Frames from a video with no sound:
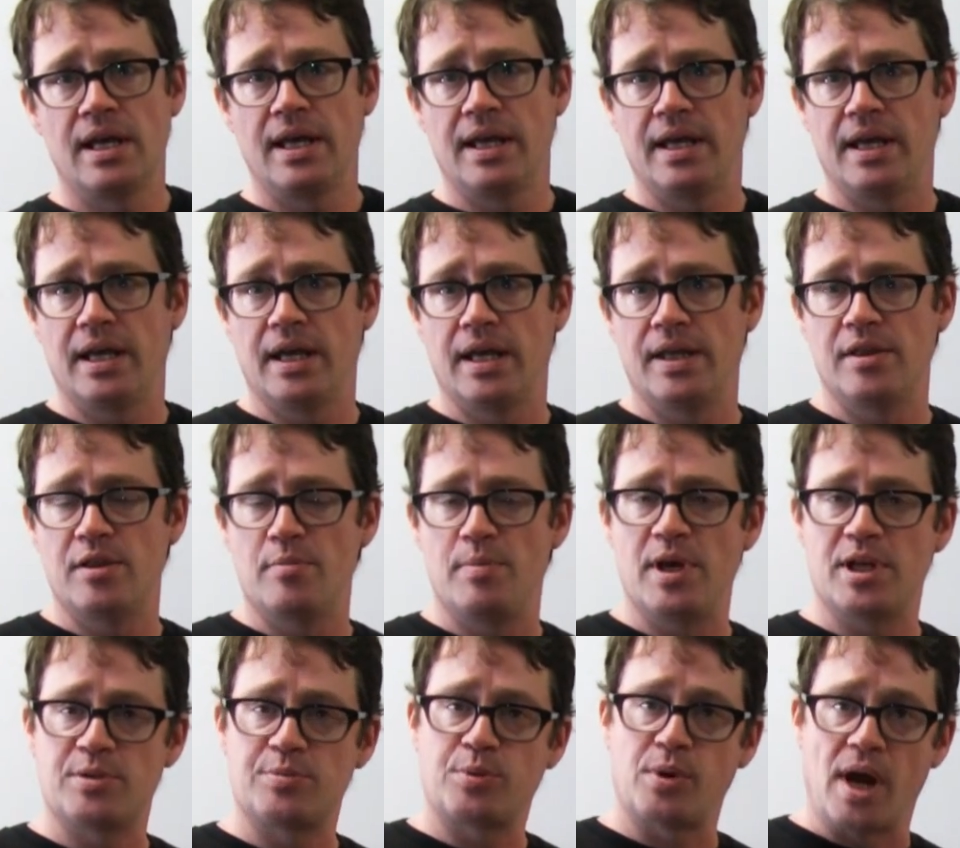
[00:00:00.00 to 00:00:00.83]
and the
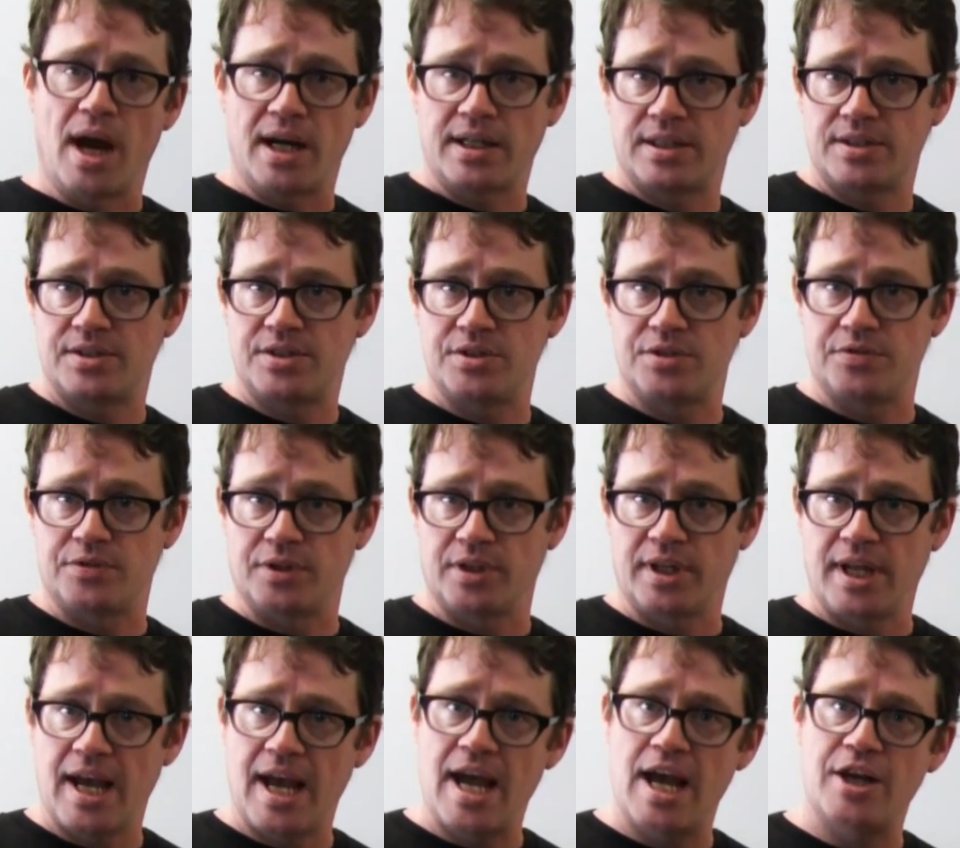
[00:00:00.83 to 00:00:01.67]
best practices for
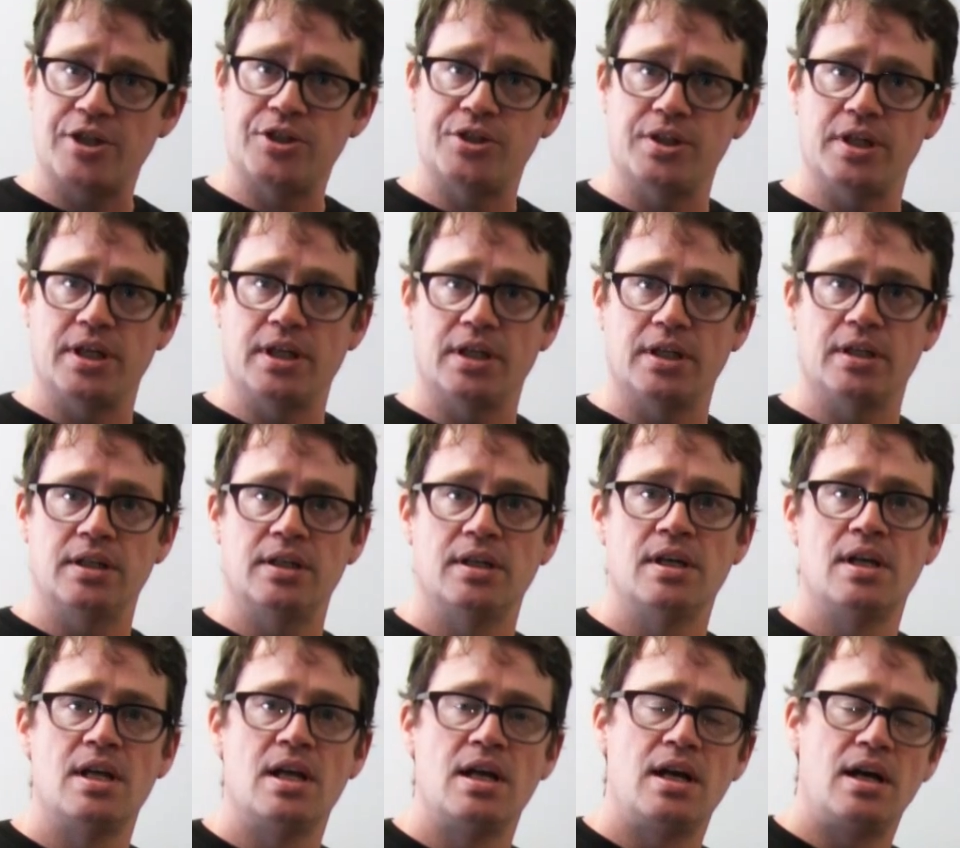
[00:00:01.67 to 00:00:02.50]

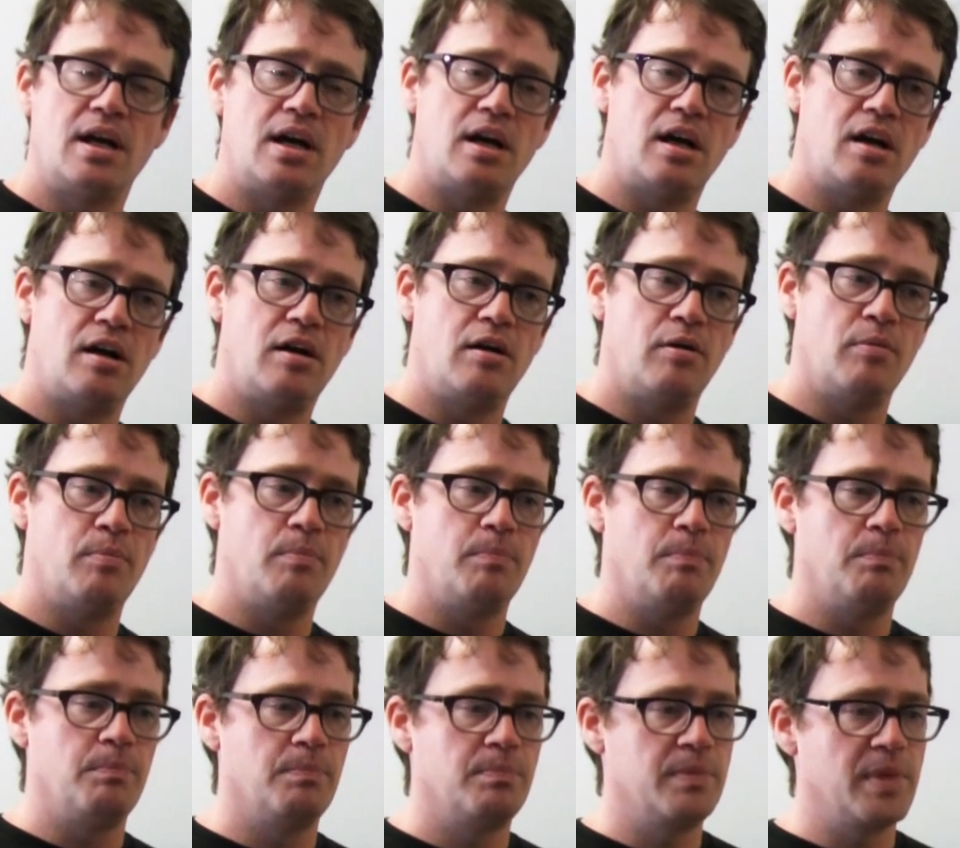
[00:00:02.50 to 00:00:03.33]
caching,
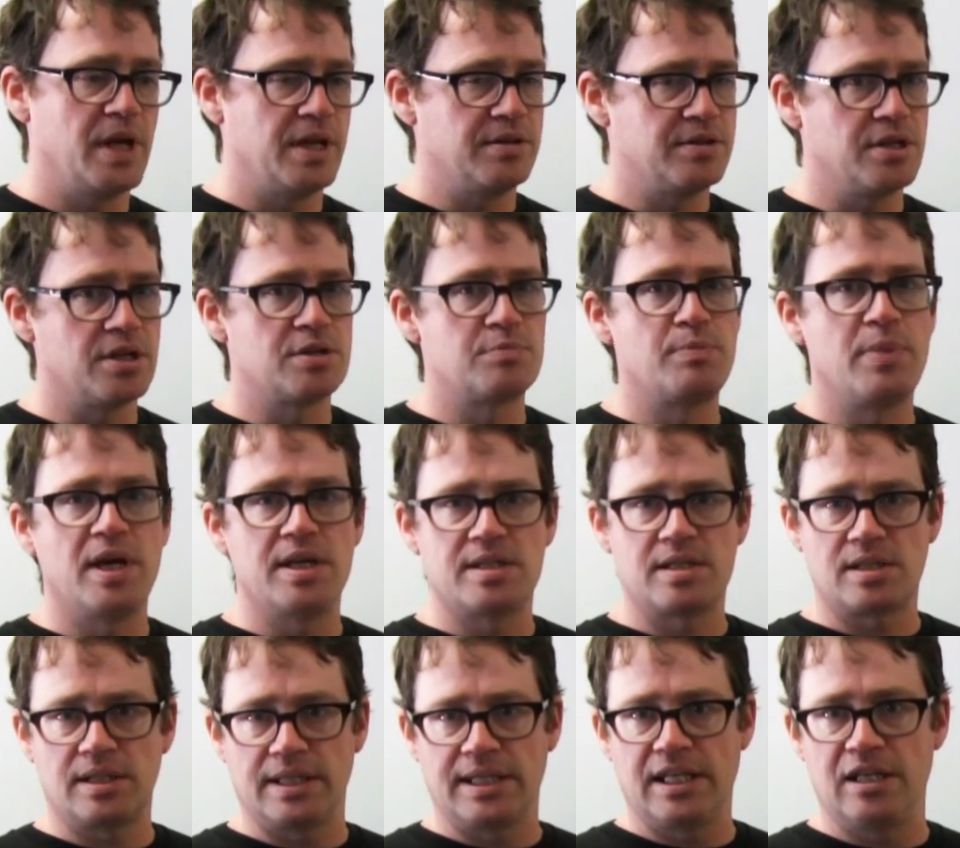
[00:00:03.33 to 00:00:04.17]
and just
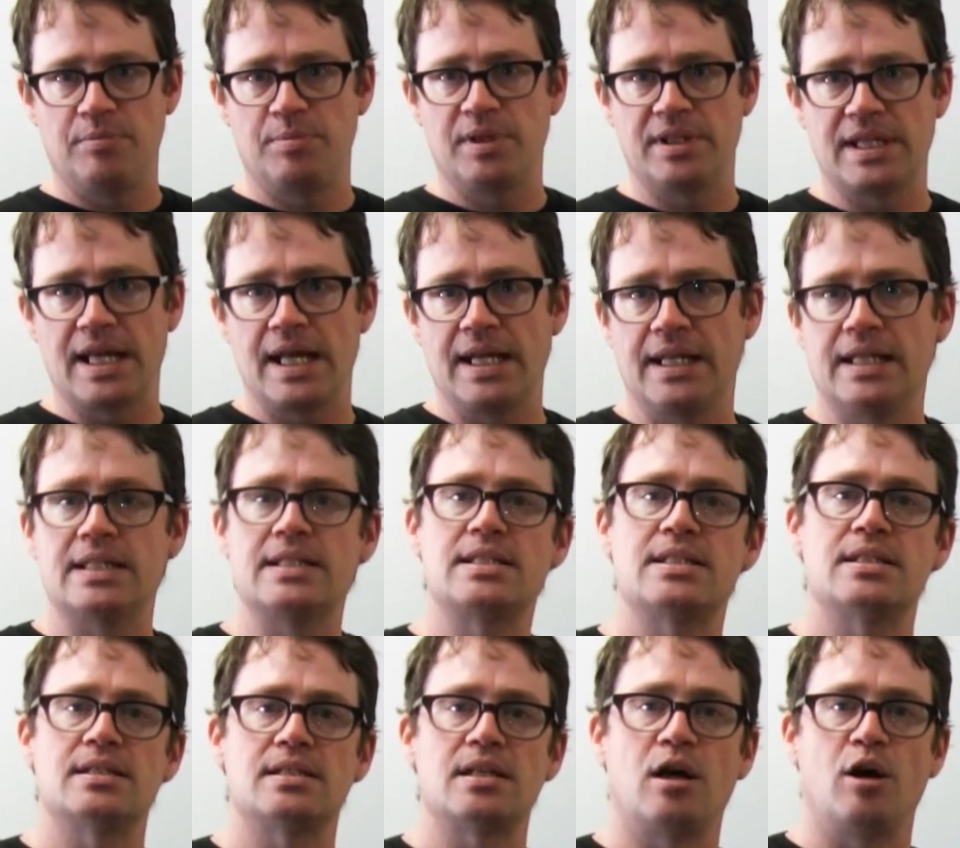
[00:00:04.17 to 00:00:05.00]
basically keeping that
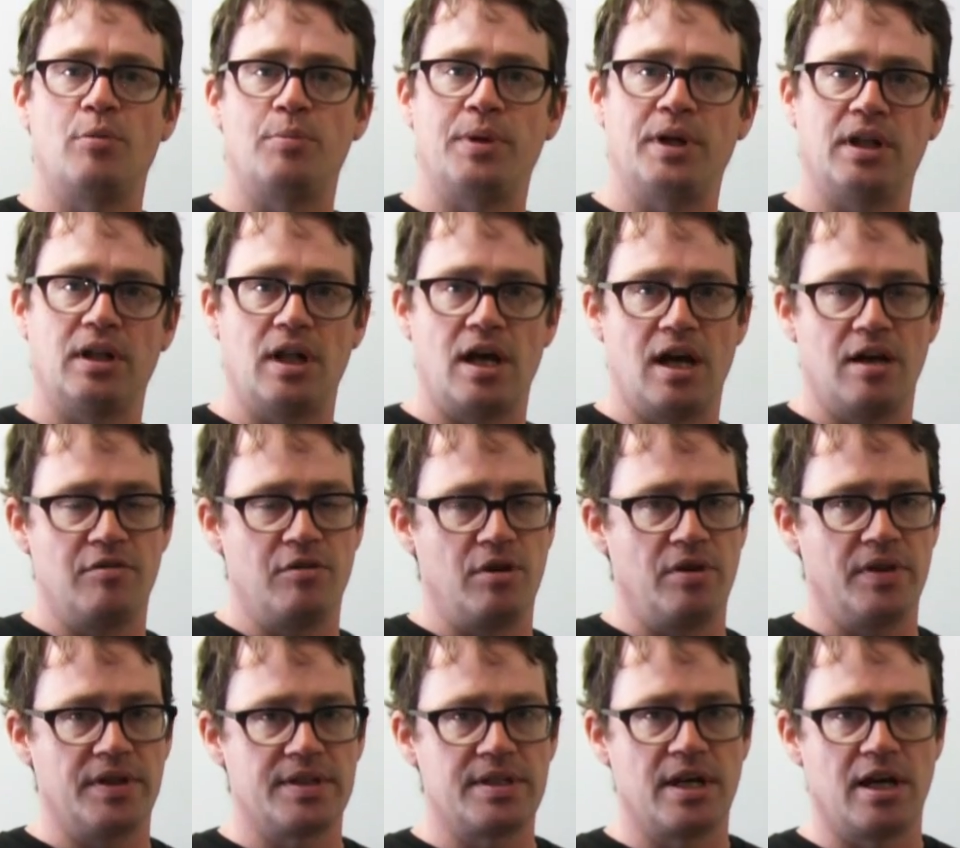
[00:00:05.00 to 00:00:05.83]
instance up and alive
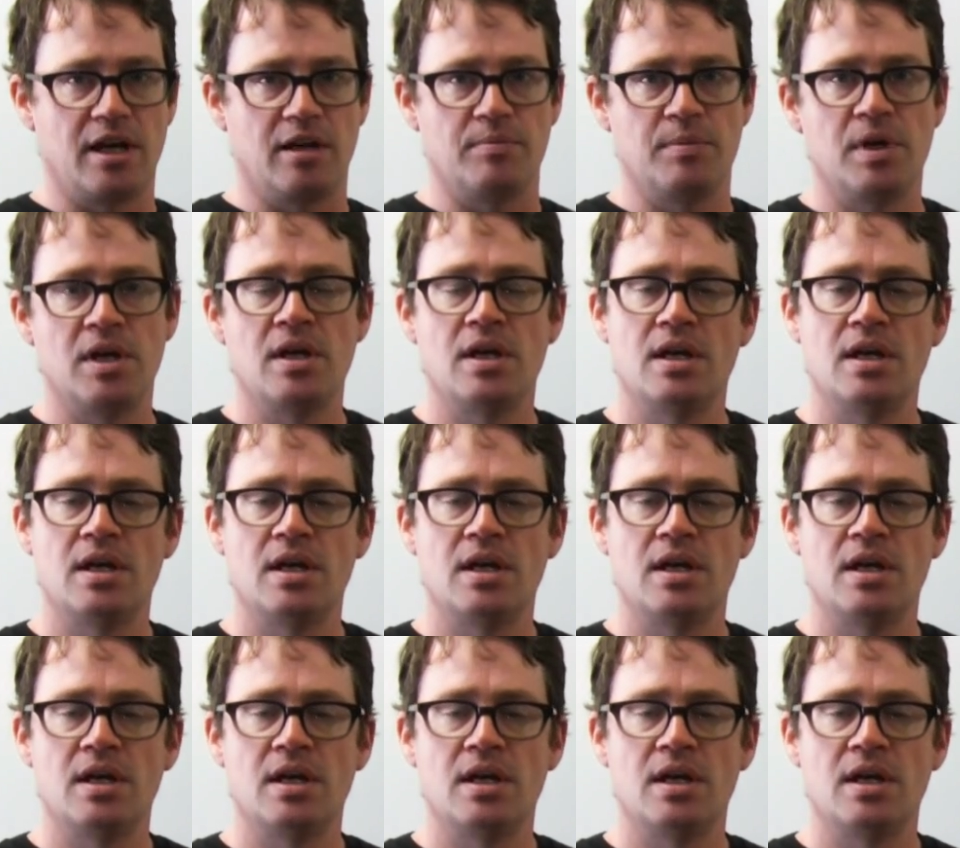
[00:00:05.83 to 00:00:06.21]
all the time.